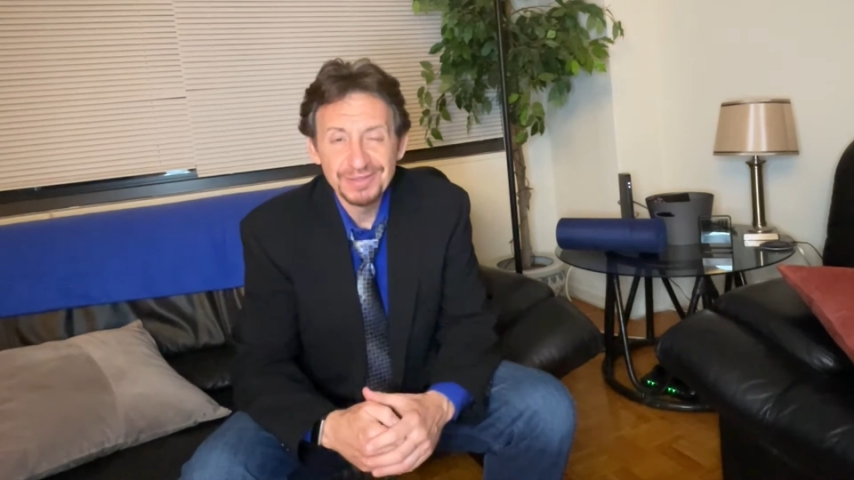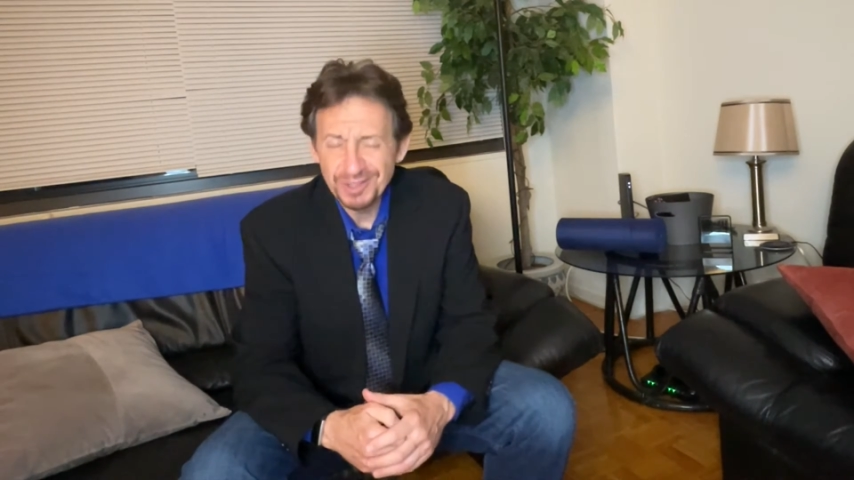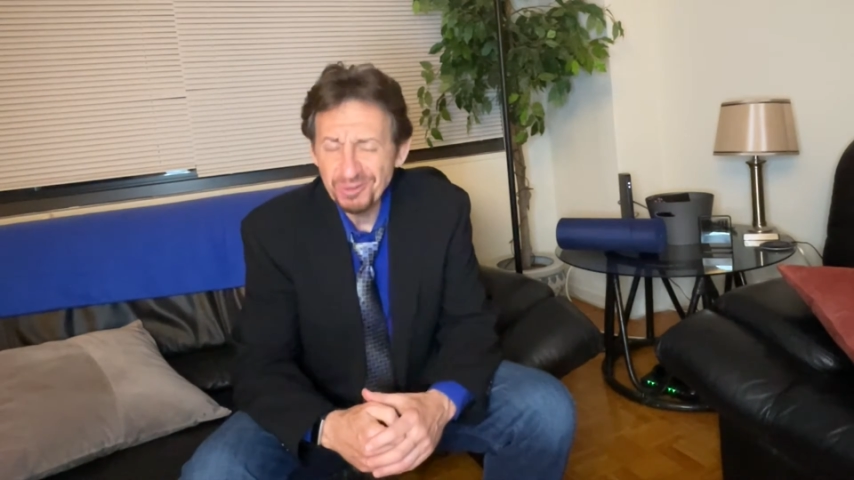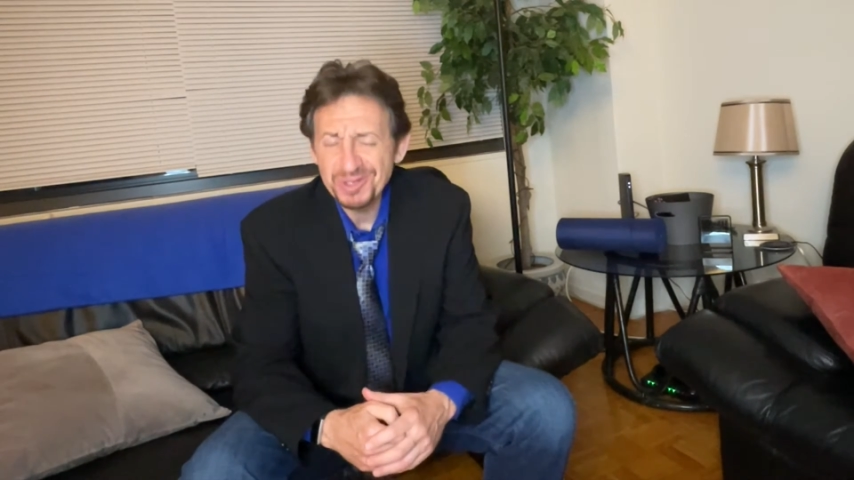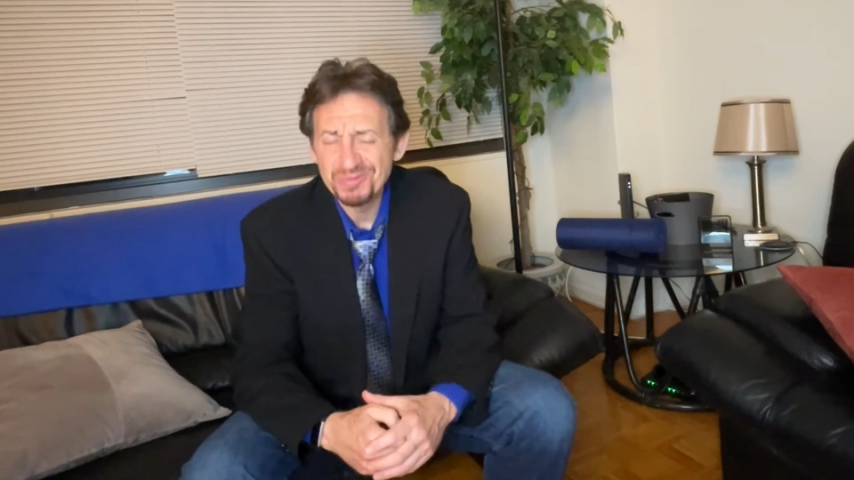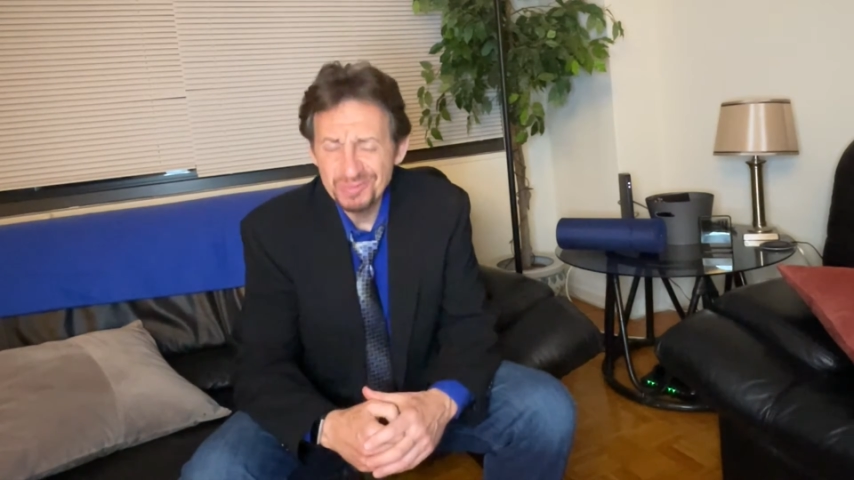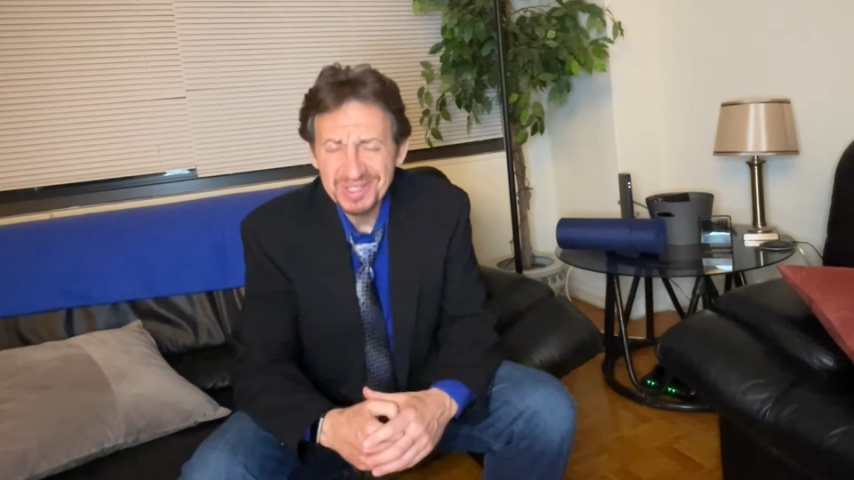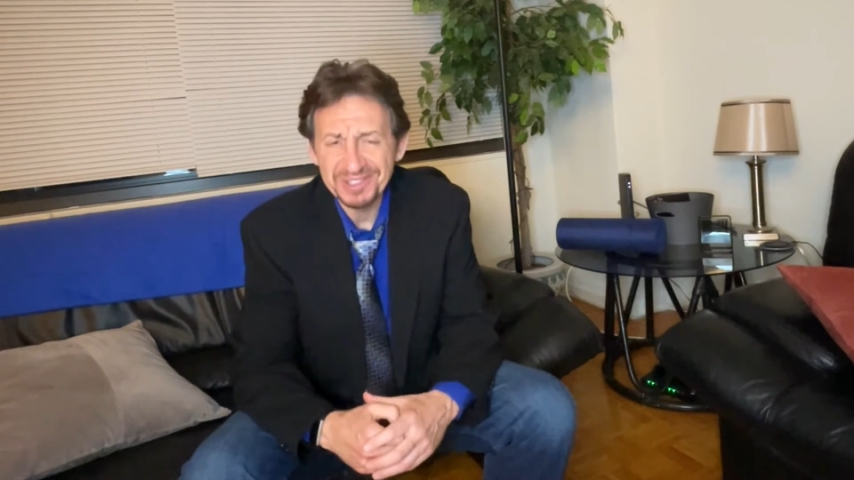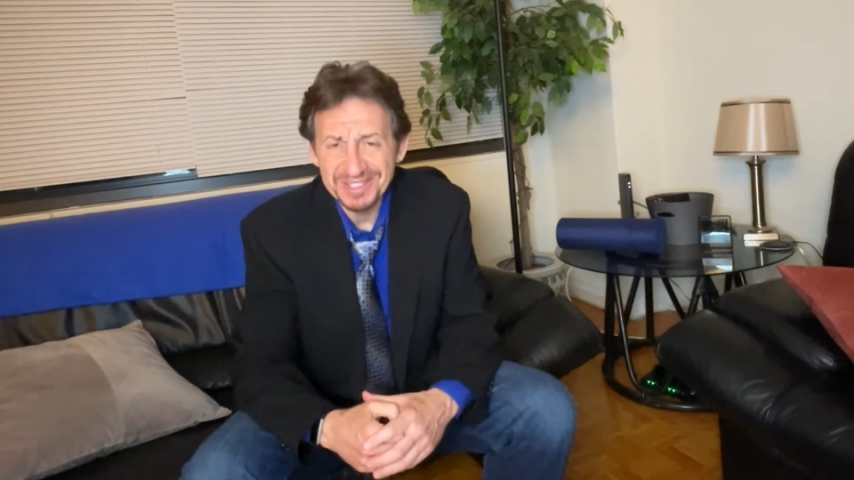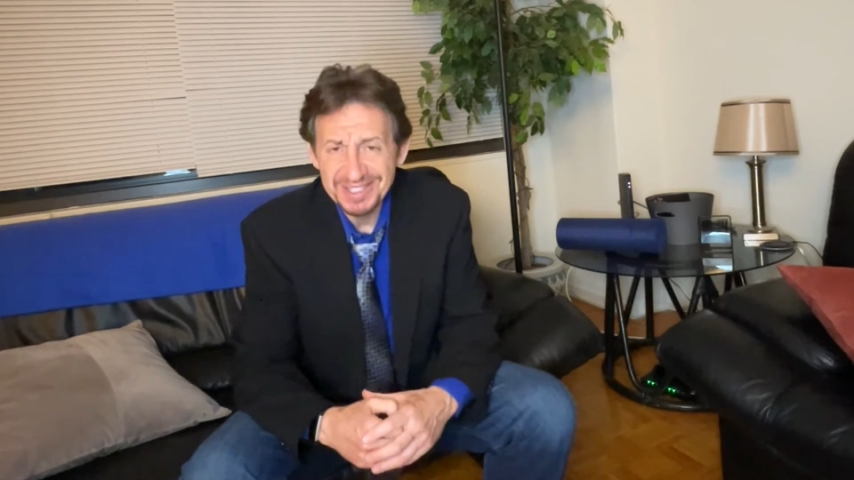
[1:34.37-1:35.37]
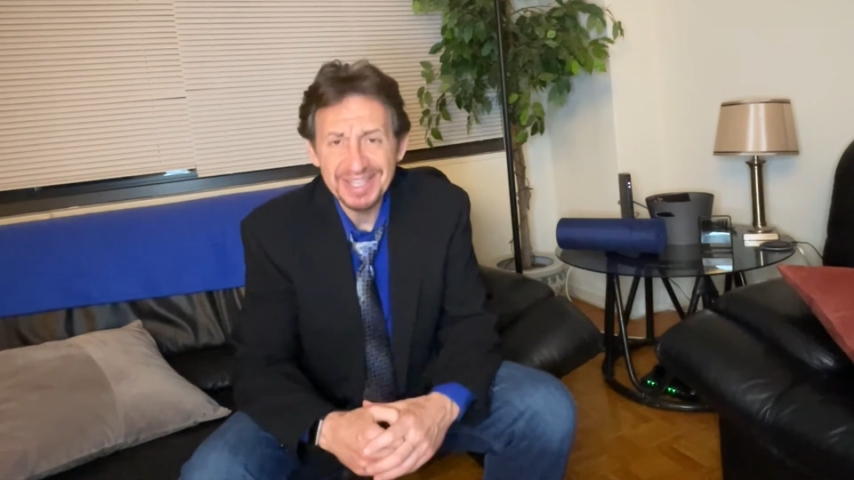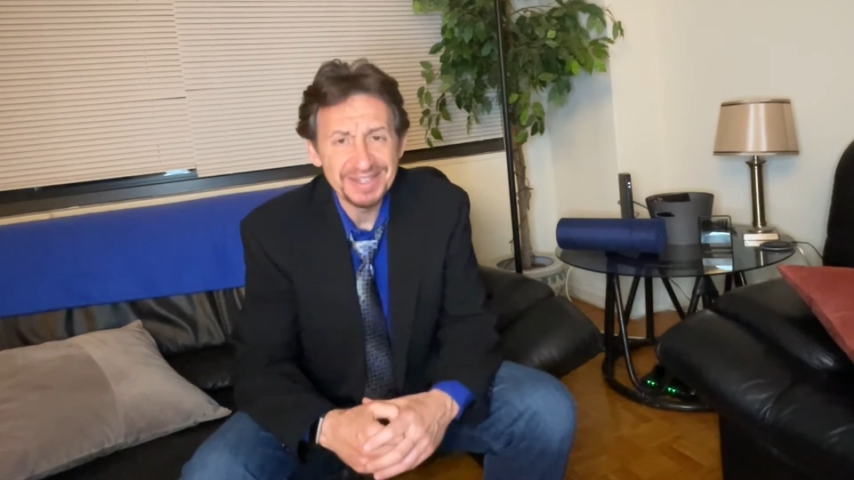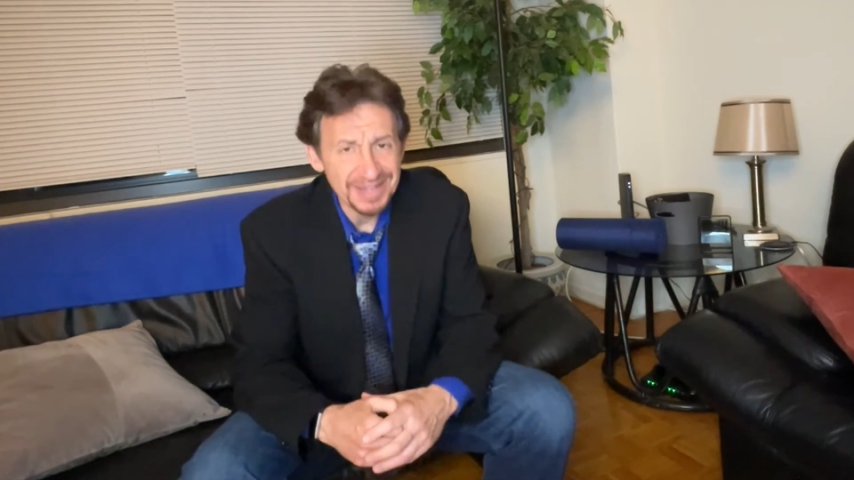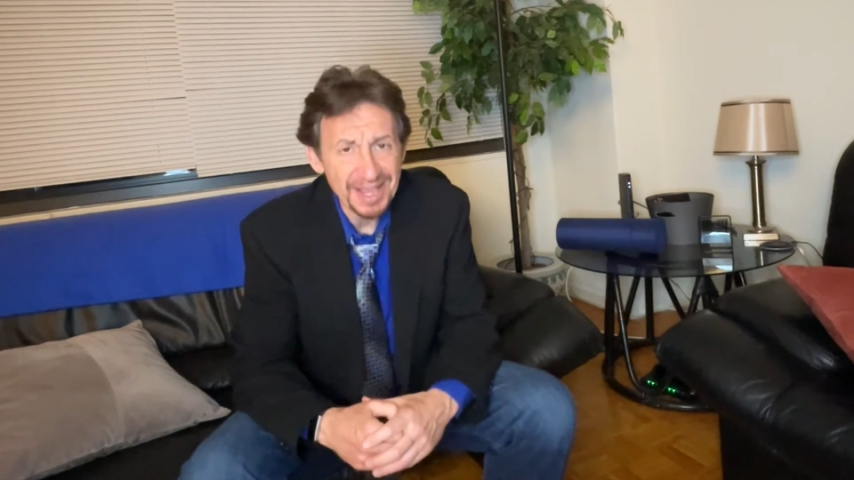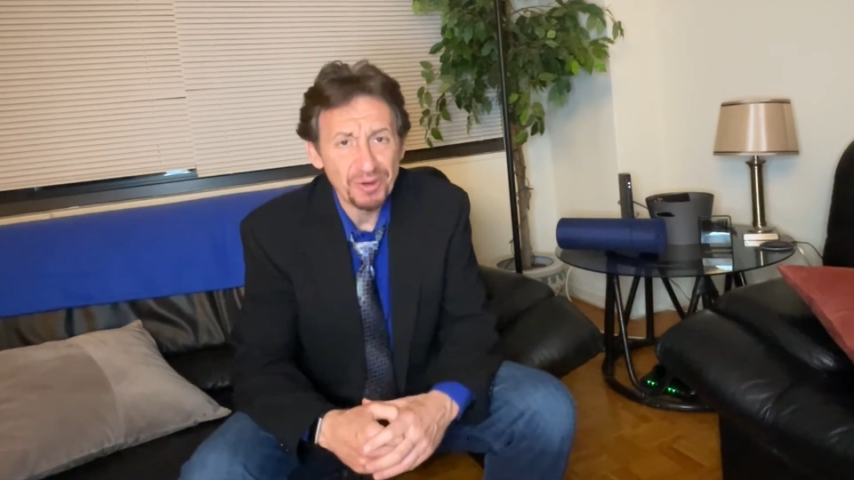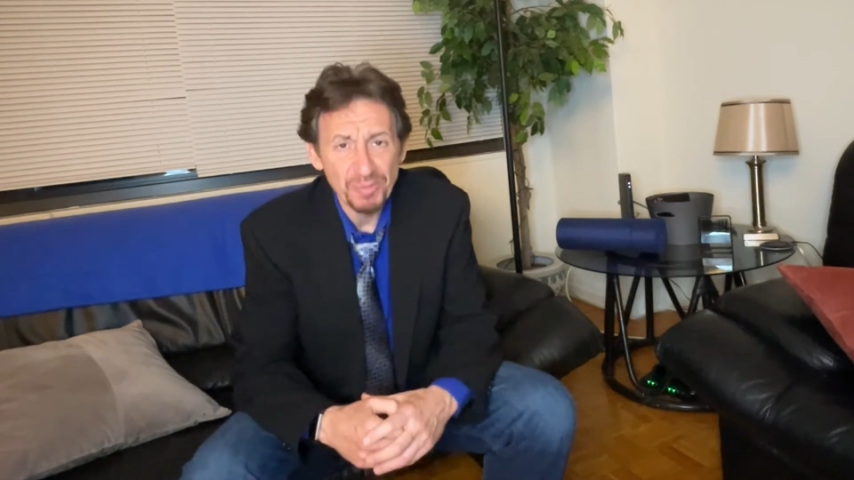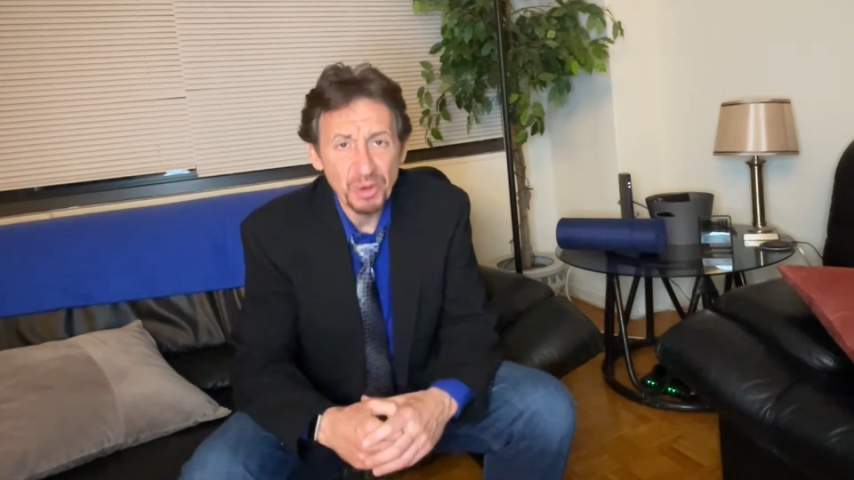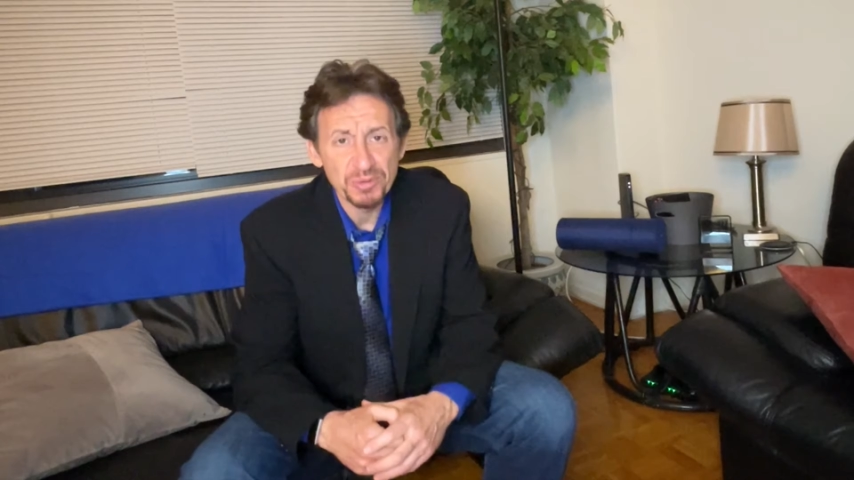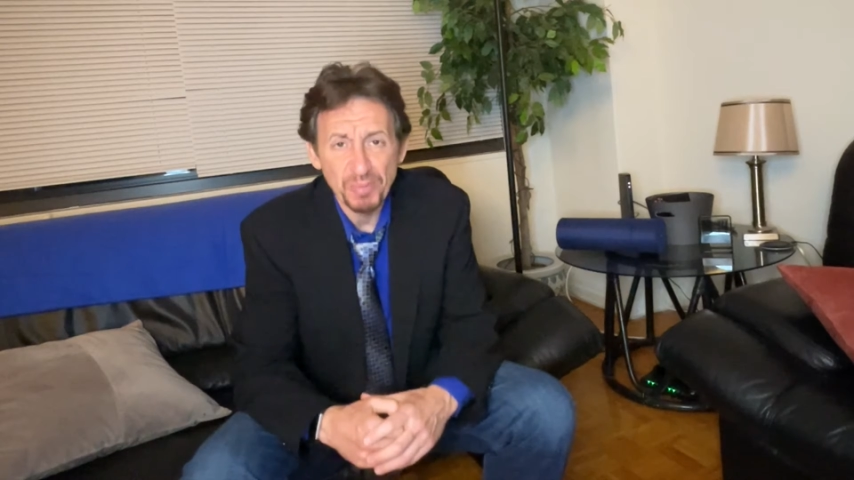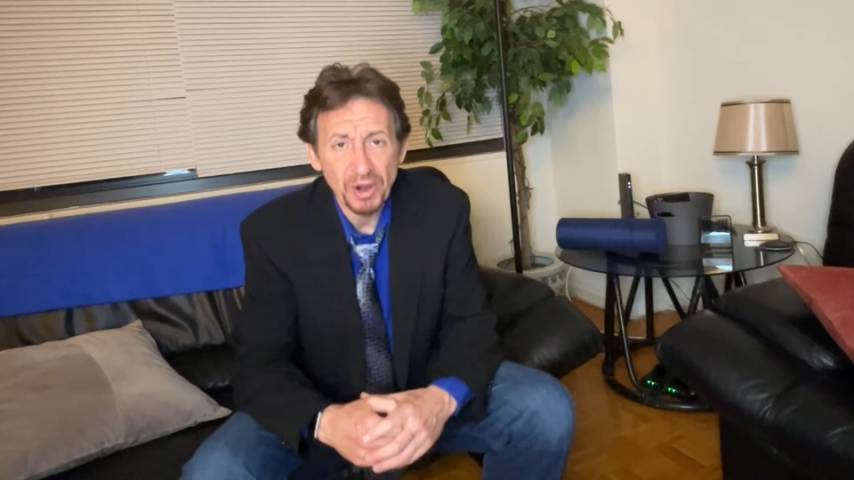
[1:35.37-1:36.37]
Tony really did nail
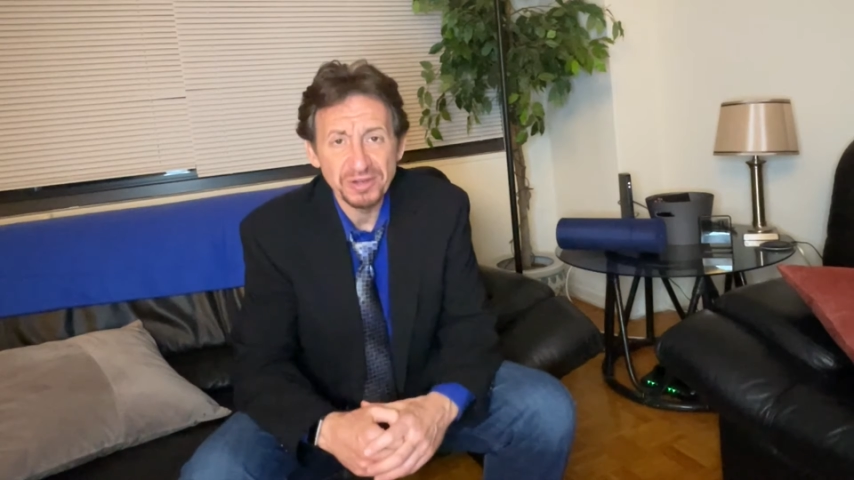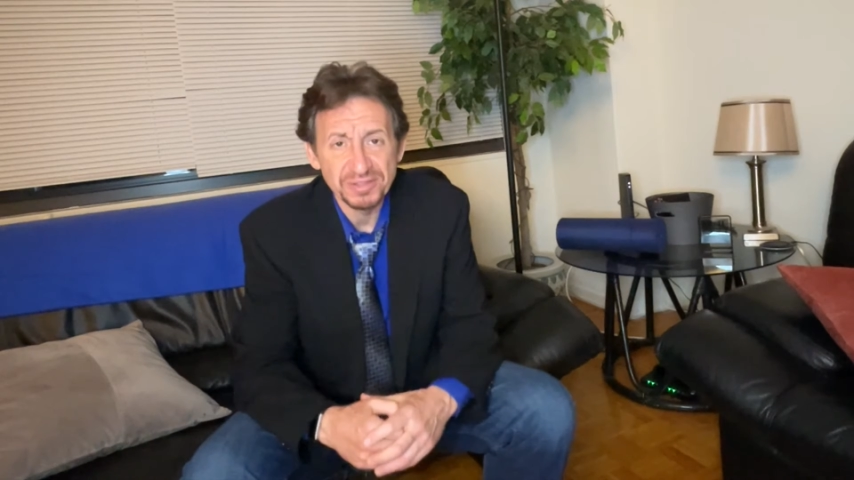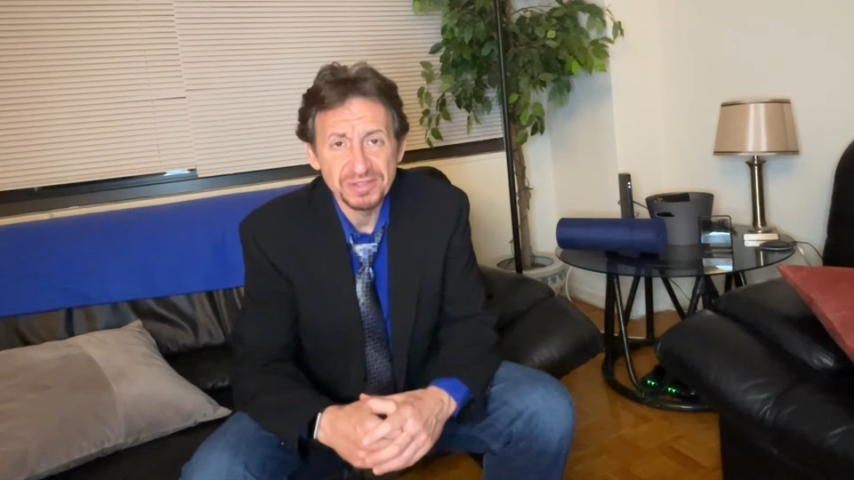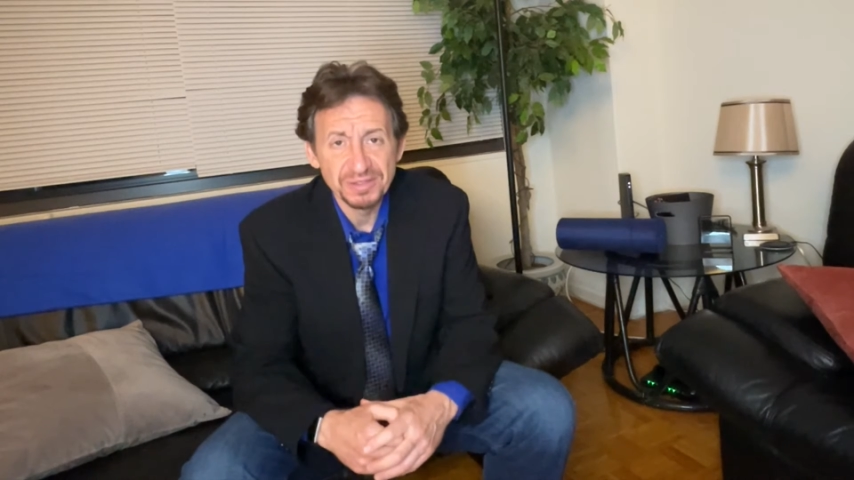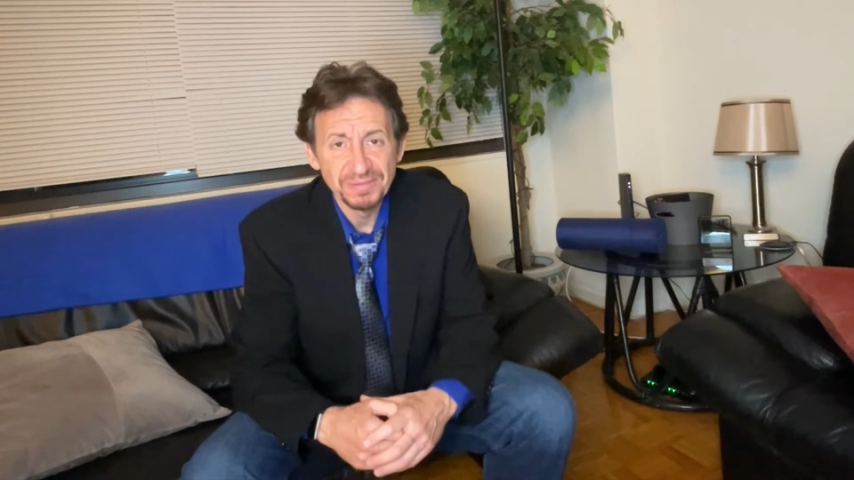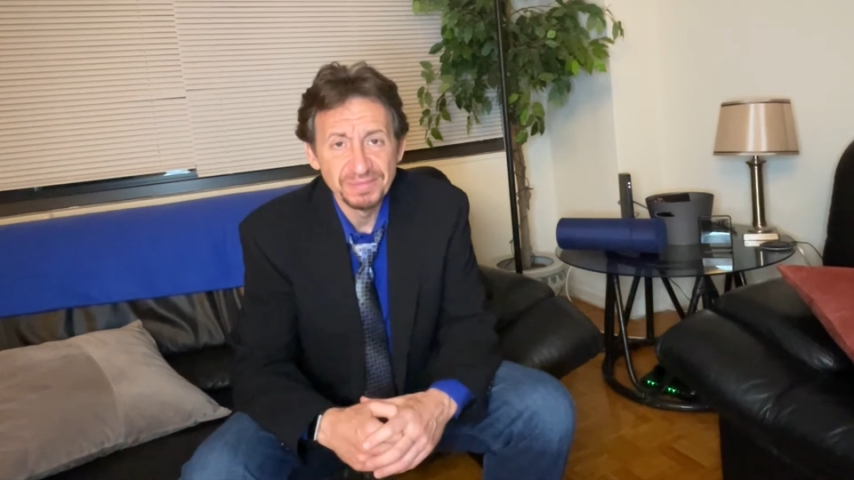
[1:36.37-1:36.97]
both parts.